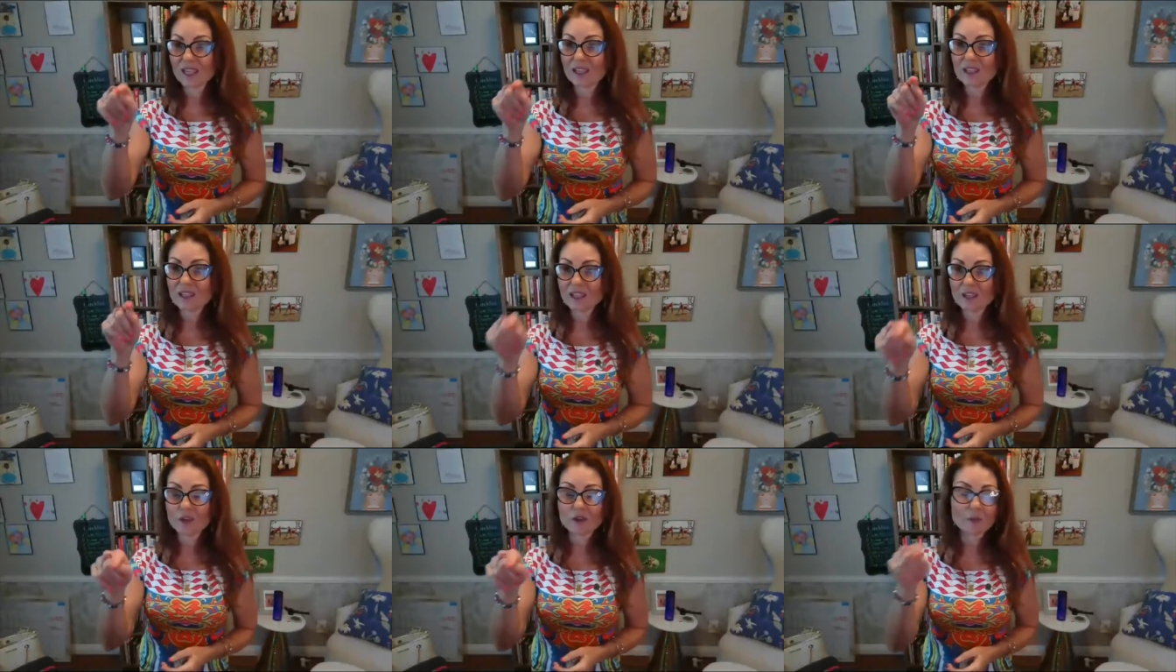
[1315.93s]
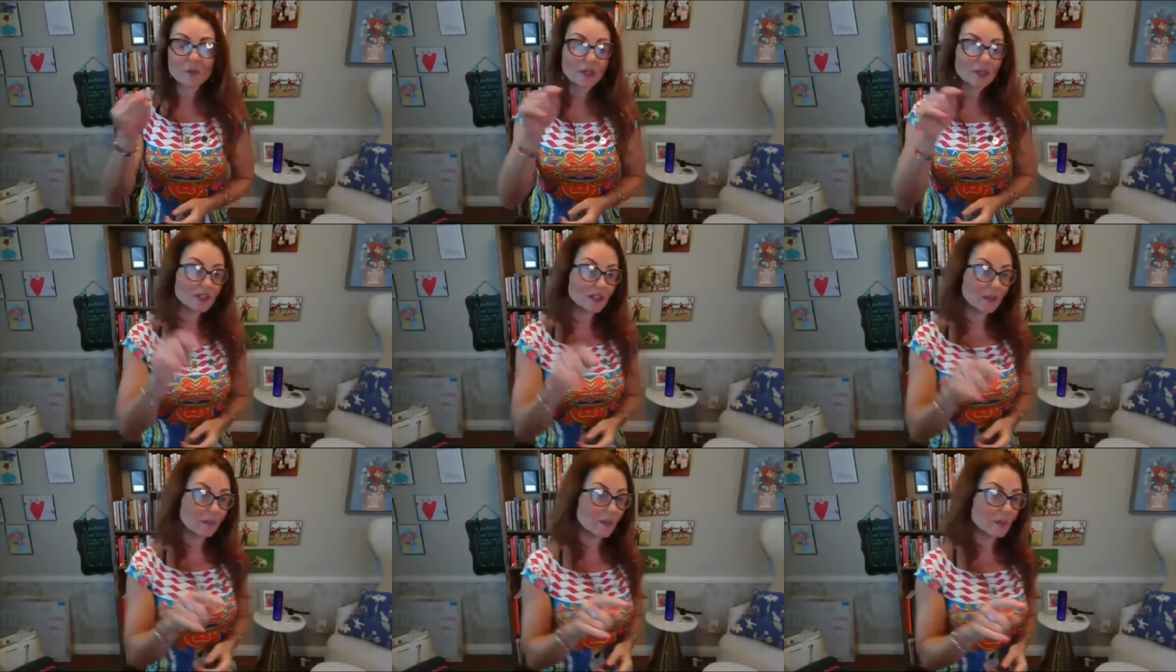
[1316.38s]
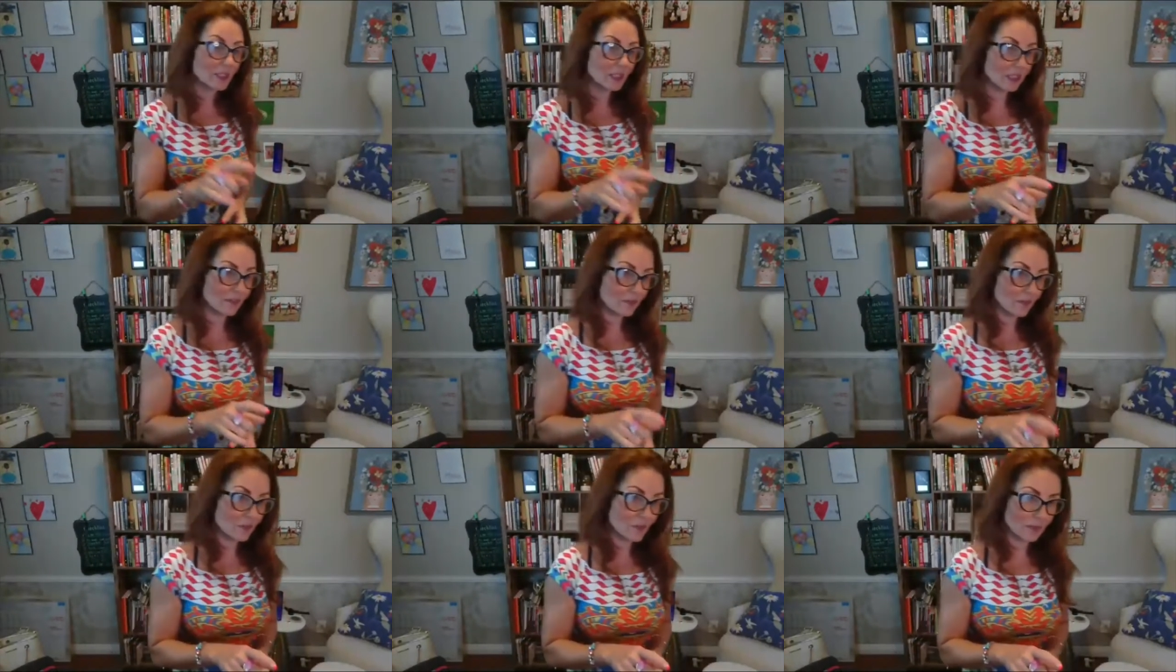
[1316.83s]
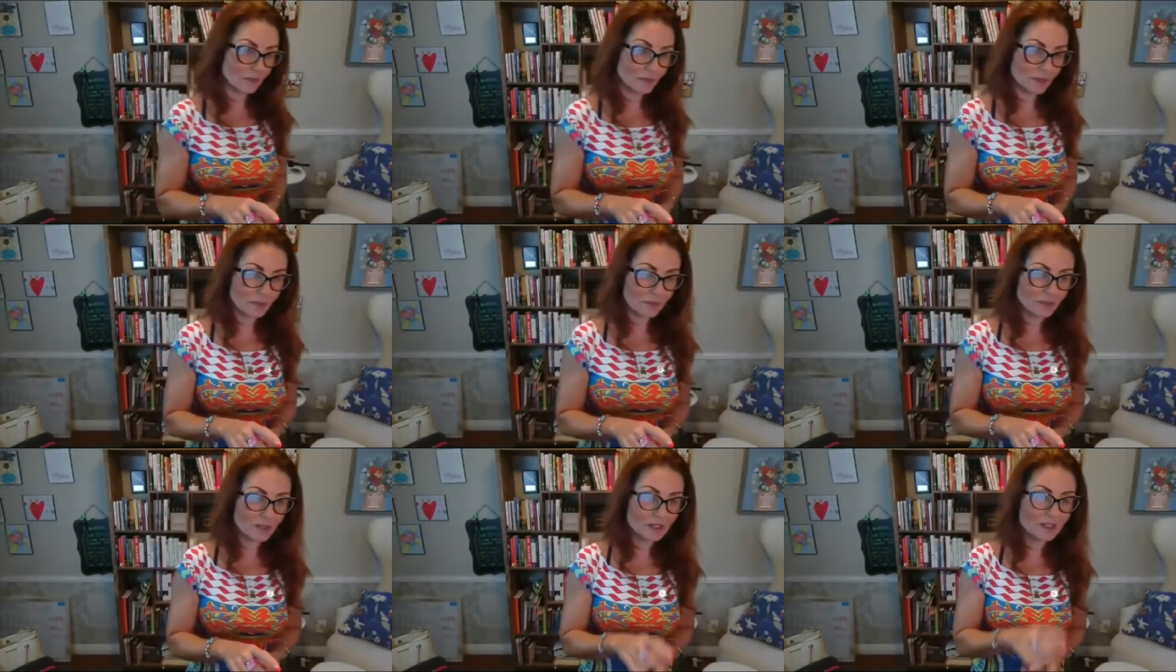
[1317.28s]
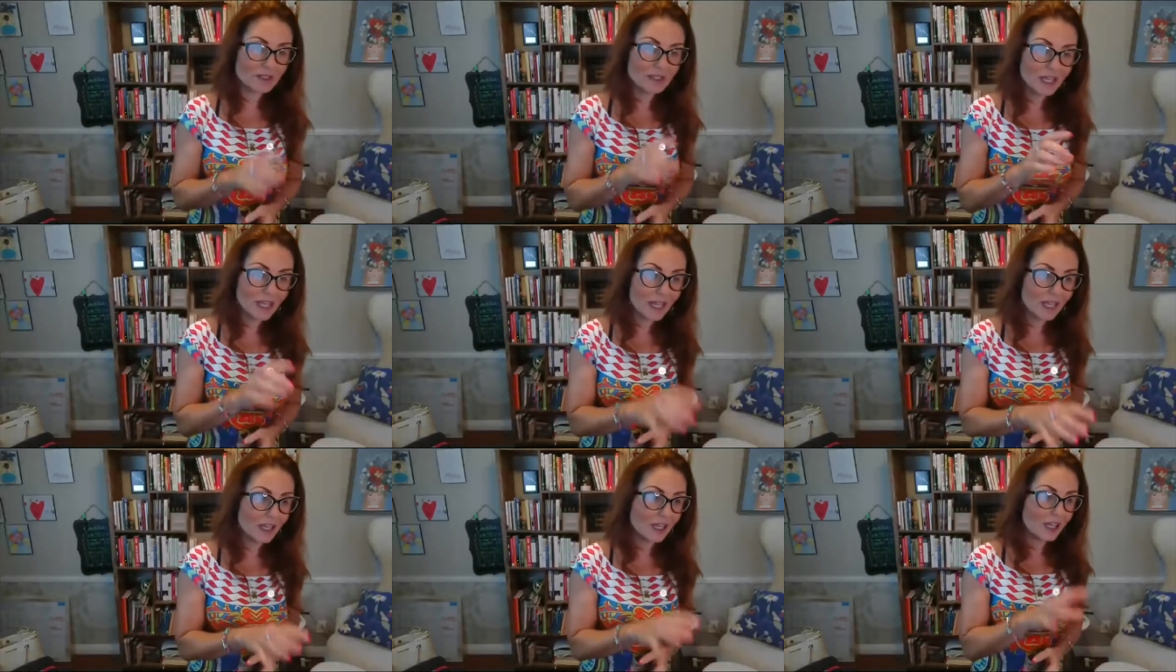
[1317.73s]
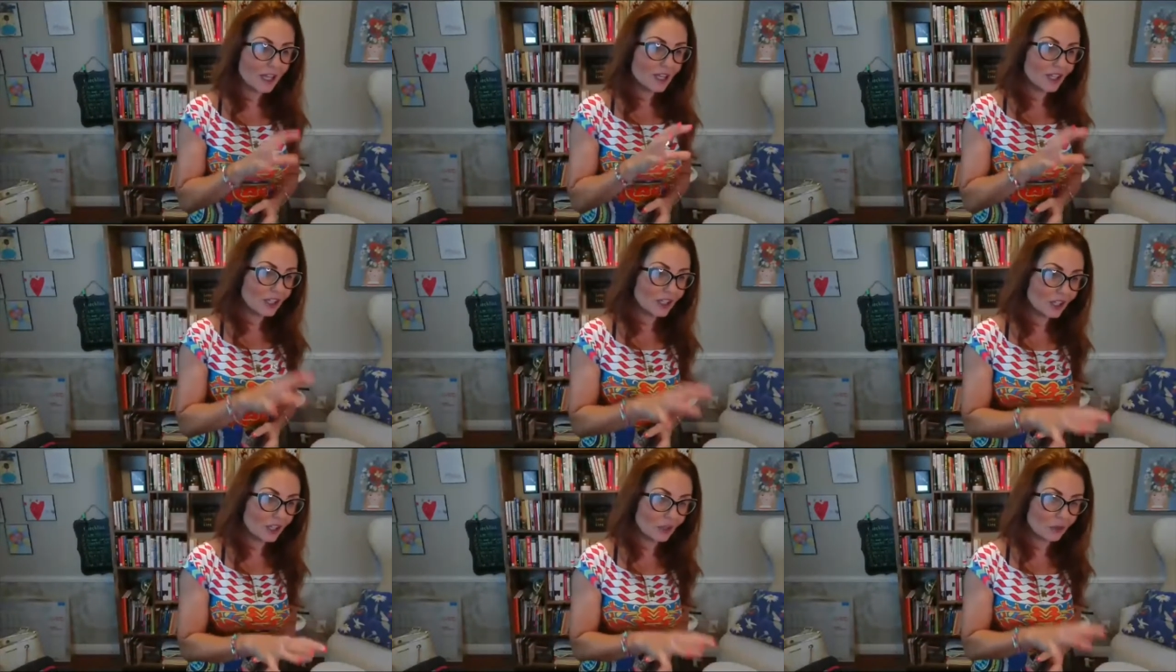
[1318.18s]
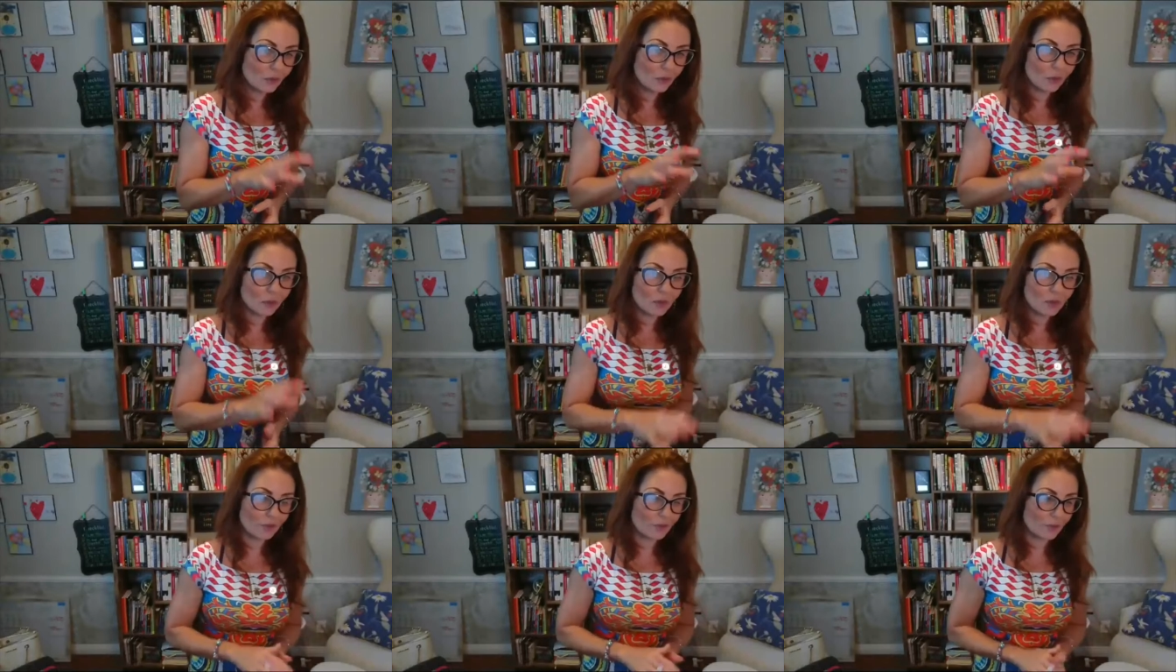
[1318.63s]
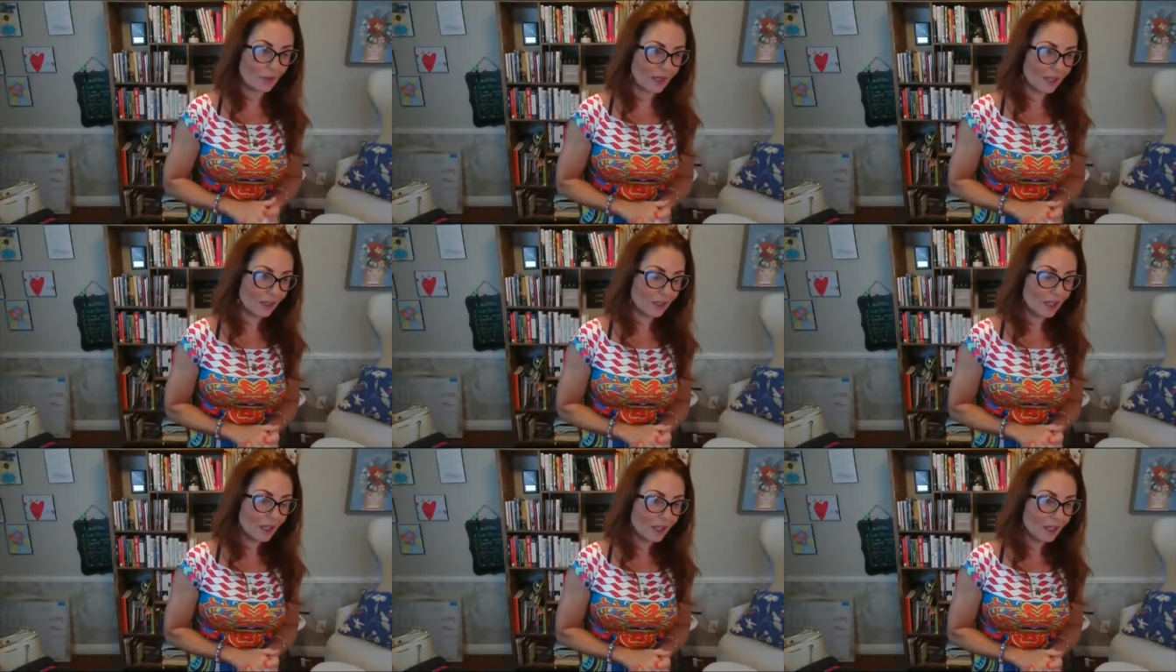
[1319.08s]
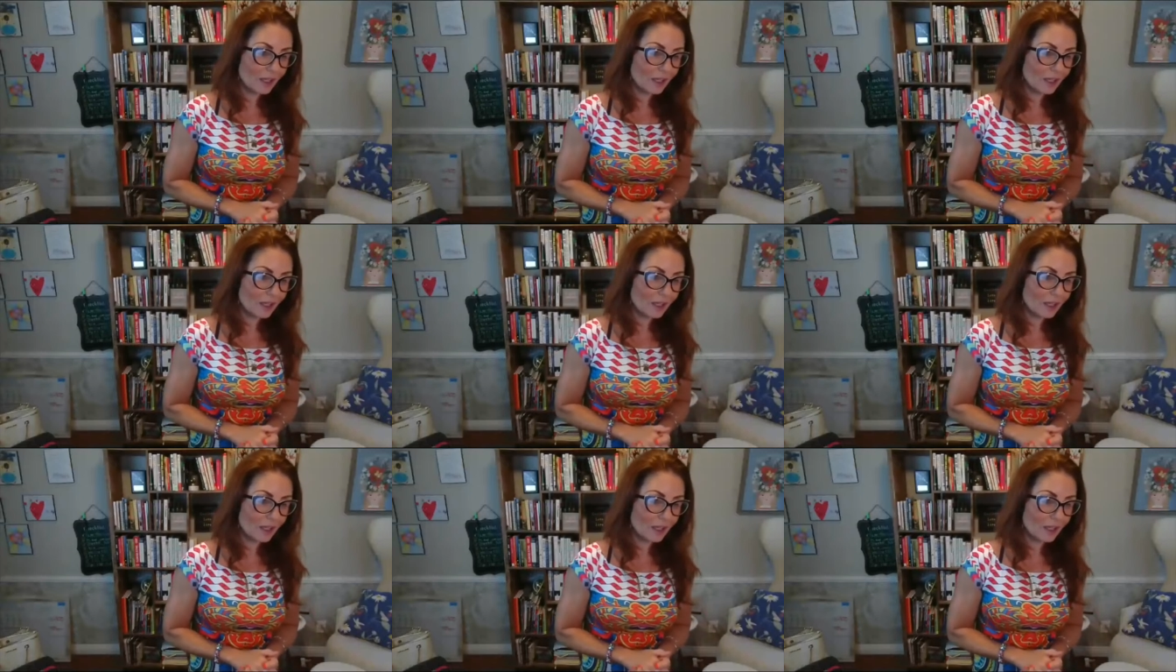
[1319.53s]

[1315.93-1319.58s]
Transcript: stay here because I'm gonna give you some tips. Stay here with me.